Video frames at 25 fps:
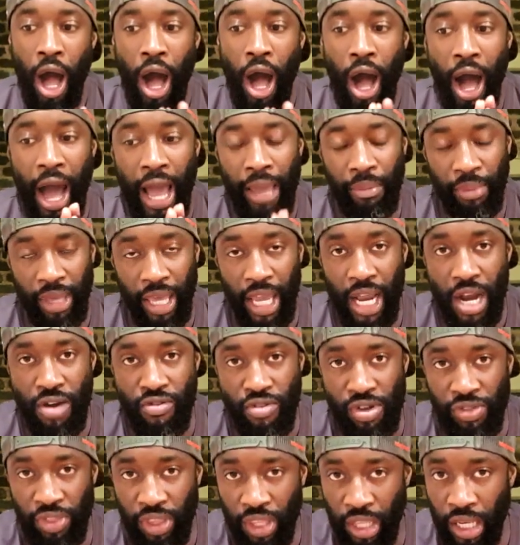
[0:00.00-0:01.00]
I'm
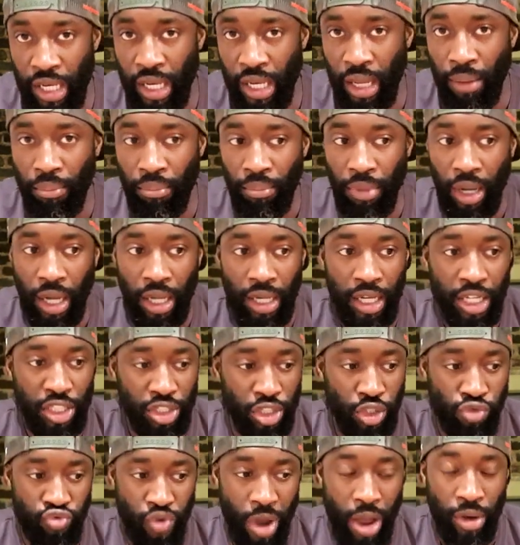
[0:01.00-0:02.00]
hearing that the number, let's
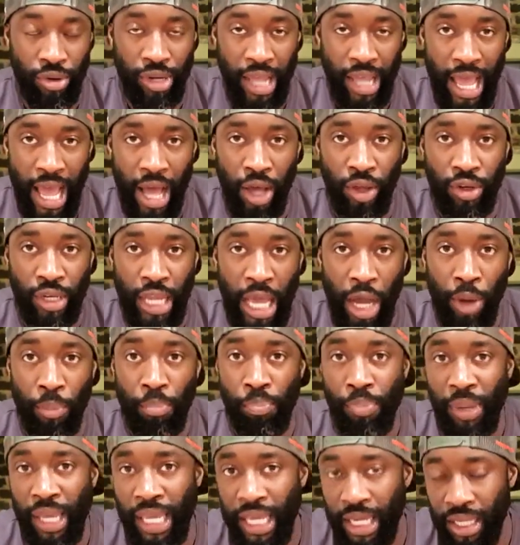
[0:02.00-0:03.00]
just round it out now,
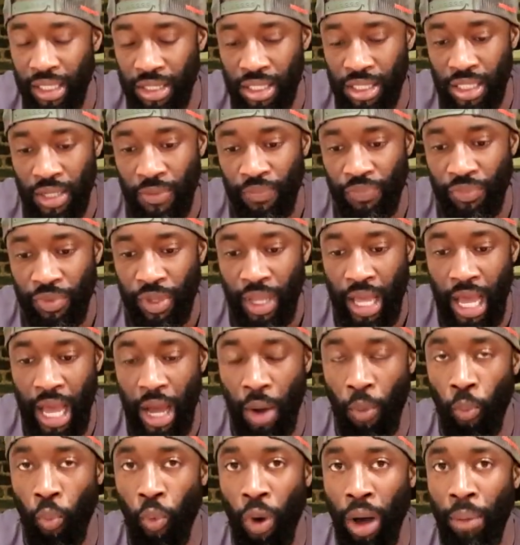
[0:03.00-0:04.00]
peaked
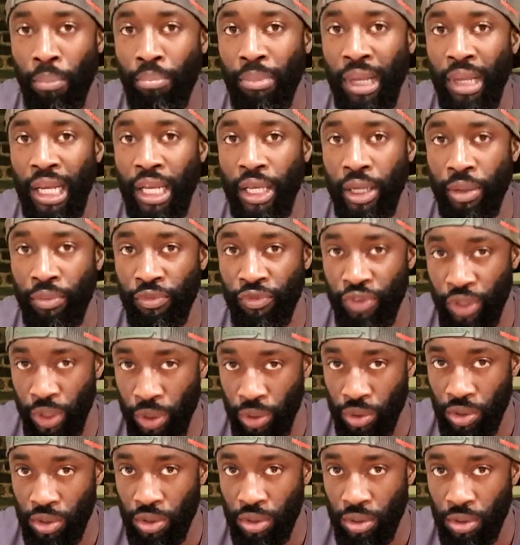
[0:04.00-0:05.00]
at 1 million
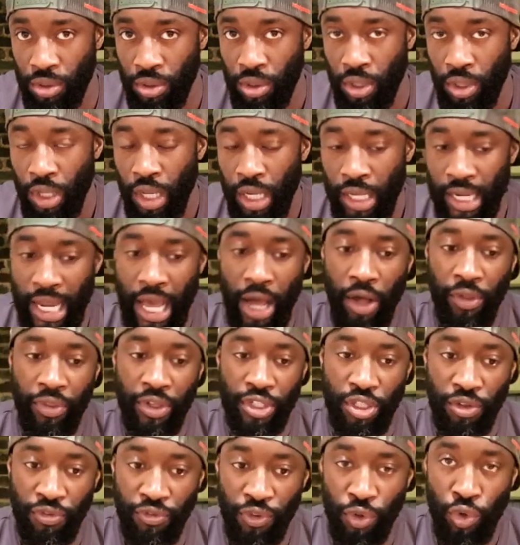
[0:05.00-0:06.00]
views. Now,
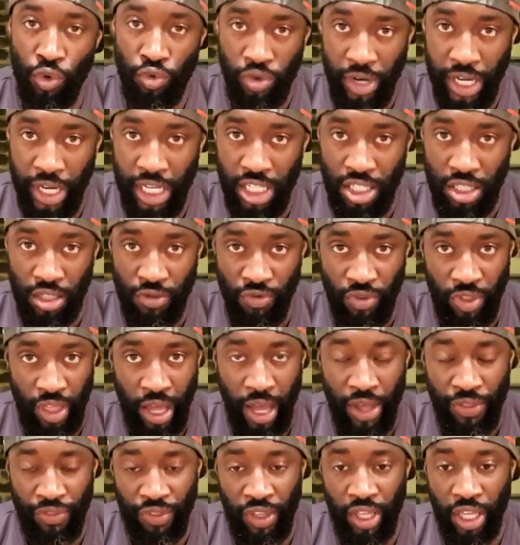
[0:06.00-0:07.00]
there's a few reasons for that.
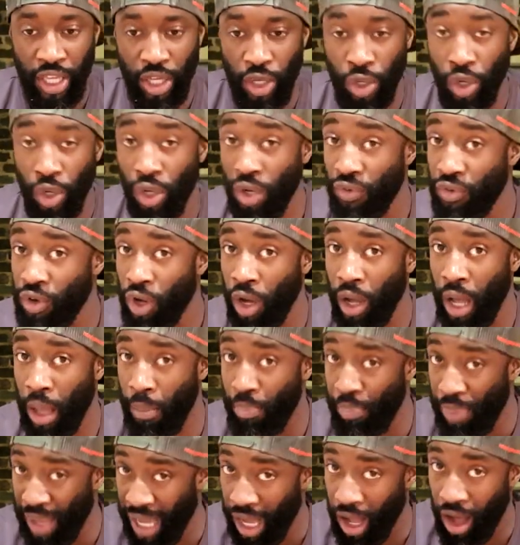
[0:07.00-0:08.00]
I think it could have got a
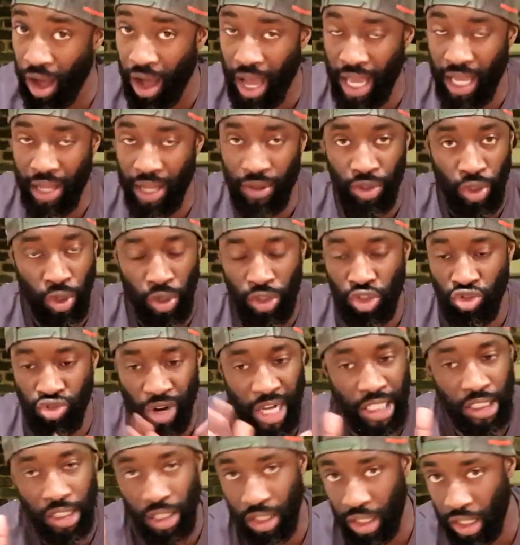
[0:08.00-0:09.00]
bit higher, not
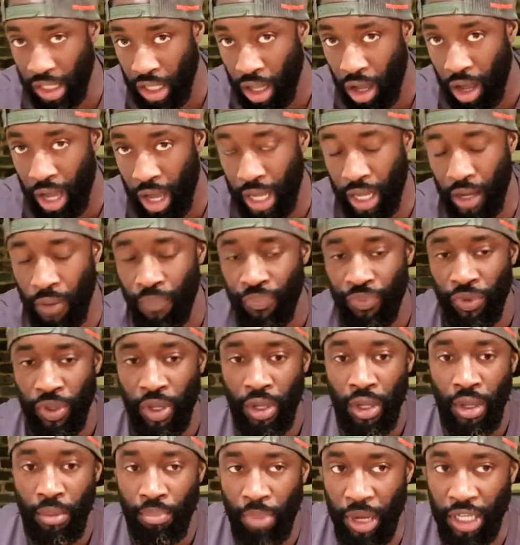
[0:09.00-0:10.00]
drastically higher,
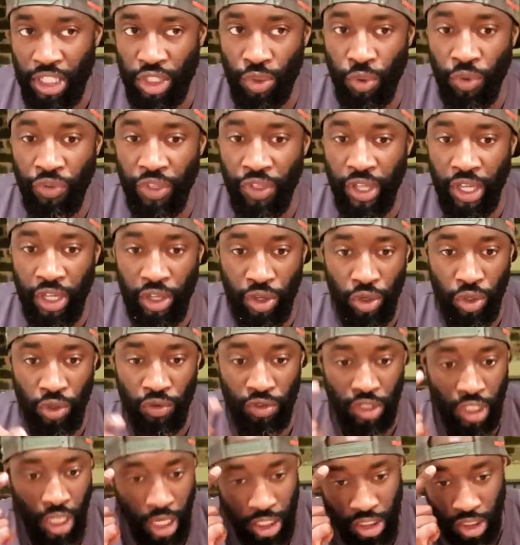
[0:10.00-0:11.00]
but I still think it could
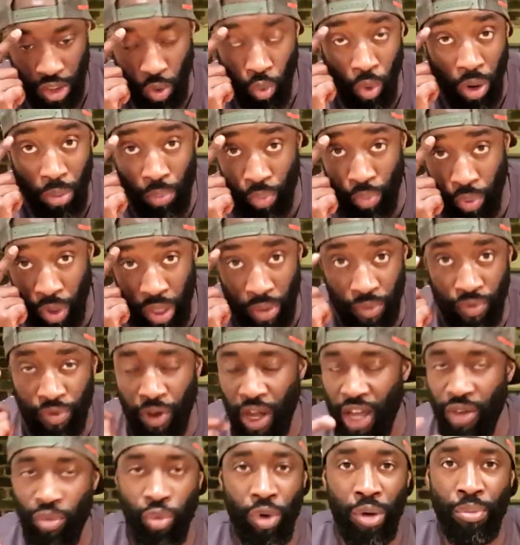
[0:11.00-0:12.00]
have touched the 1.5,
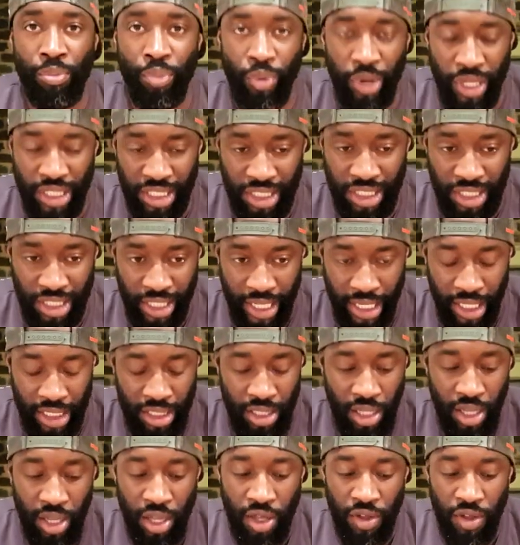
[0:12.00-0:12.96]
1.6.